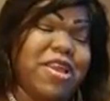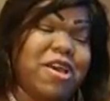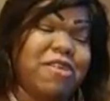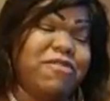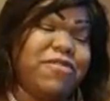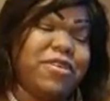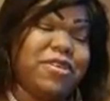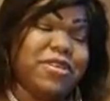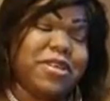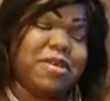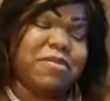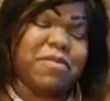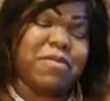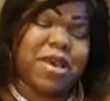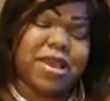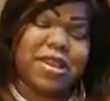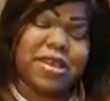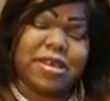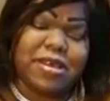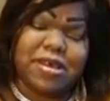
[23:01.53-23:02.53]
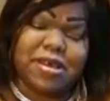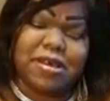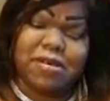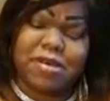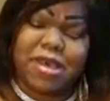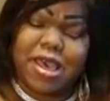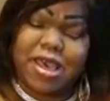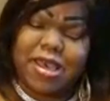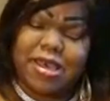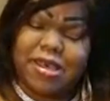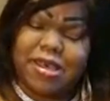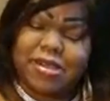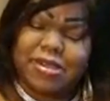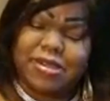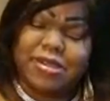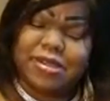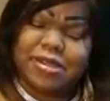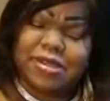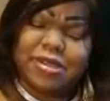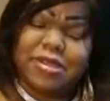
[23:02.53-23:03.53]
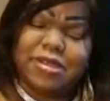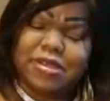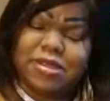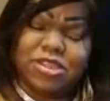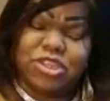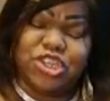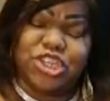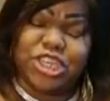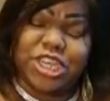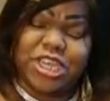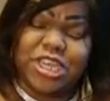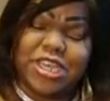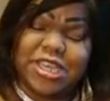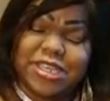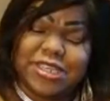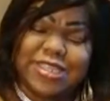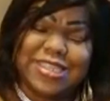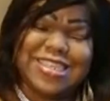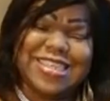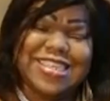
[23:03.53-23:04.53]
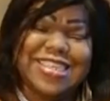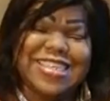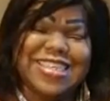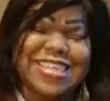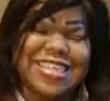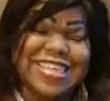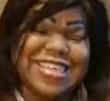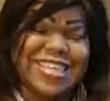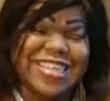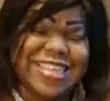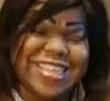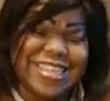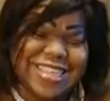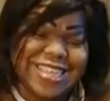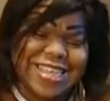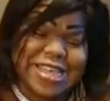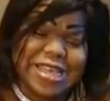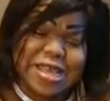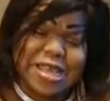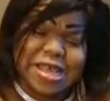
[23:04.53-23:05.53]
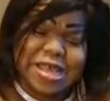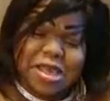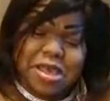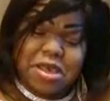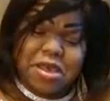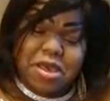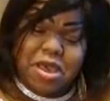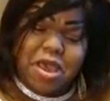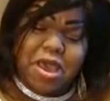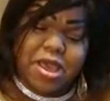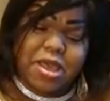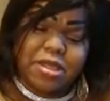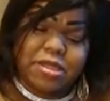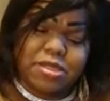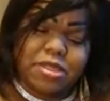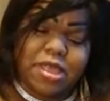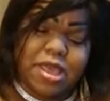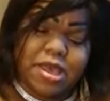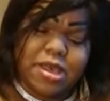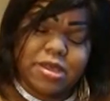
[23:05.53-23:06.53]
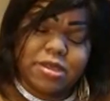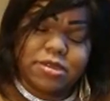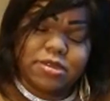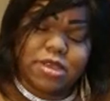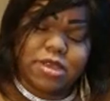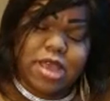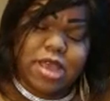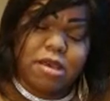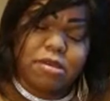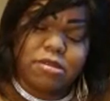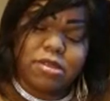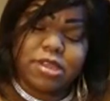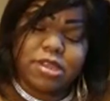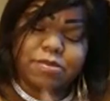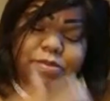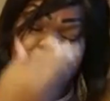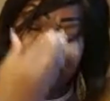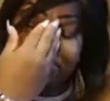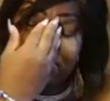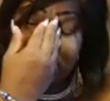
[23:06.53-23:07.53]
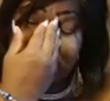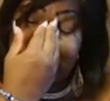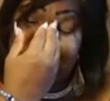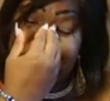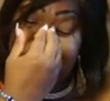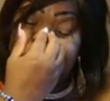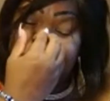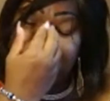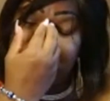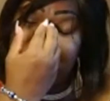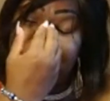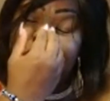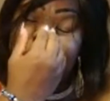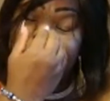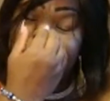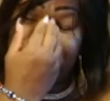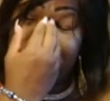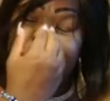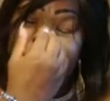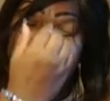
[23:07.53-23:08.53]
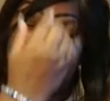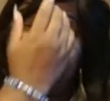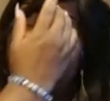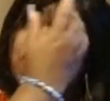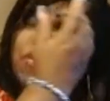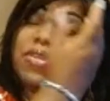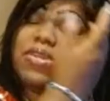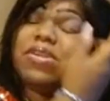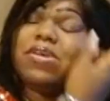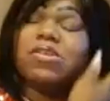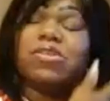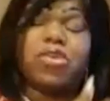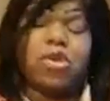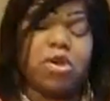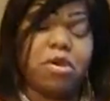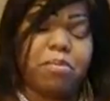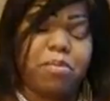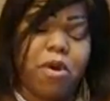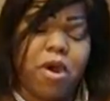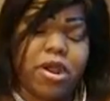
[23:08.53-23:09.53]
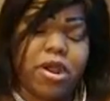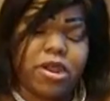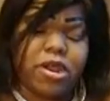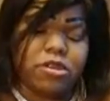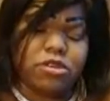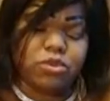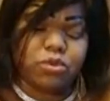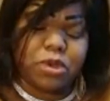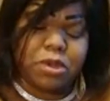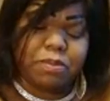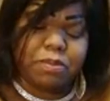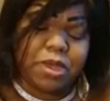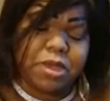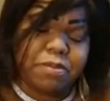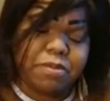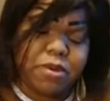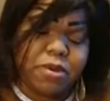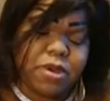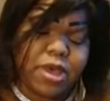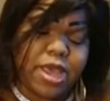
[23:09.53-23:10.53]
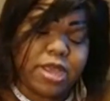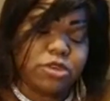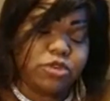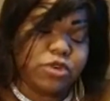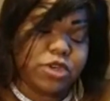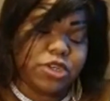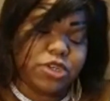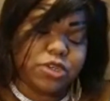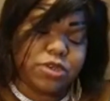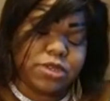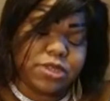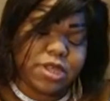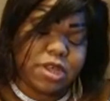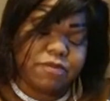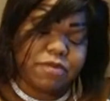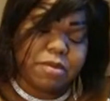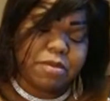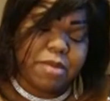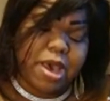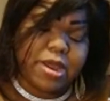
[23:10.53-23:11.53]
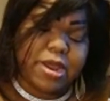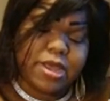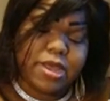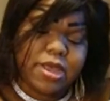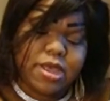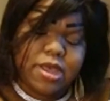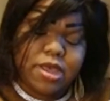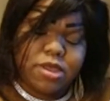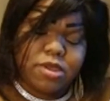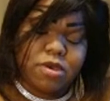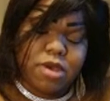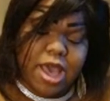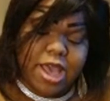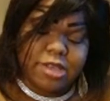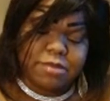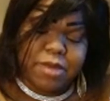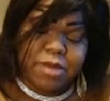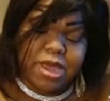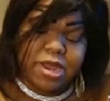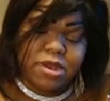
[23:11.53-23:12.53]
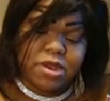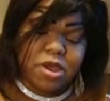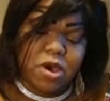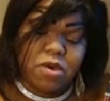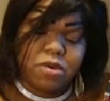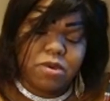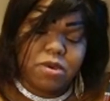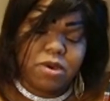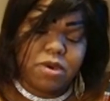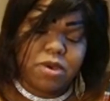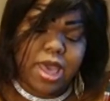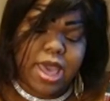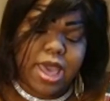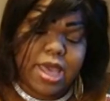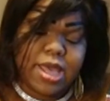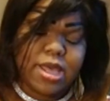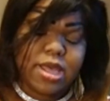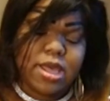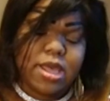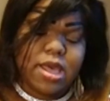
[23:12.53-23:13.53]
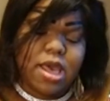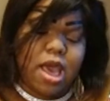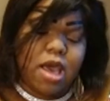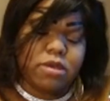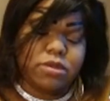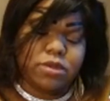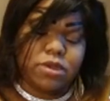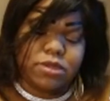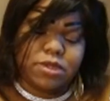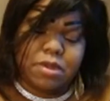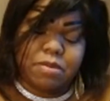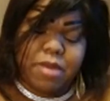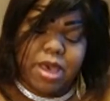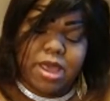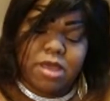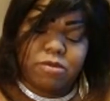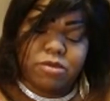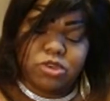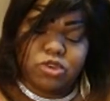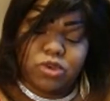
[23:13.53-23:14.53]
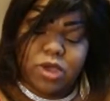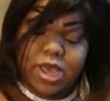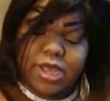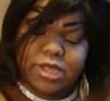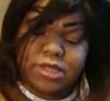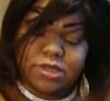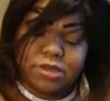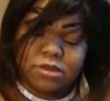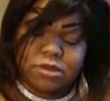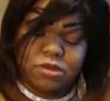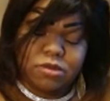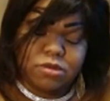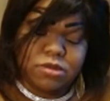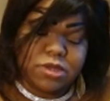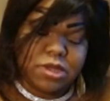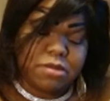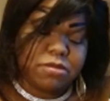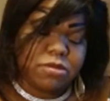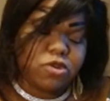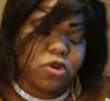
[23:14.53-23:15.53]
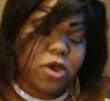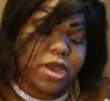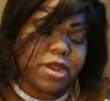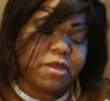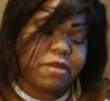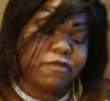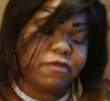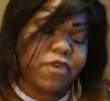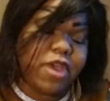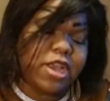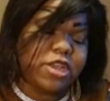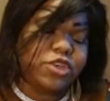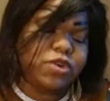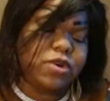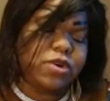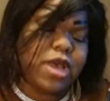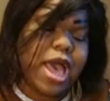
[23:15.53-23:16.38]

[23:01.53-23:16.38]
off of somebody. Yeah. Okay. Genius. All right, yeah, y'all, this person lying about a third person, a third party, or three people, okay? Trust yourself about it. You guys may know, okay? Also, somebody was trying to do something, trying to affect you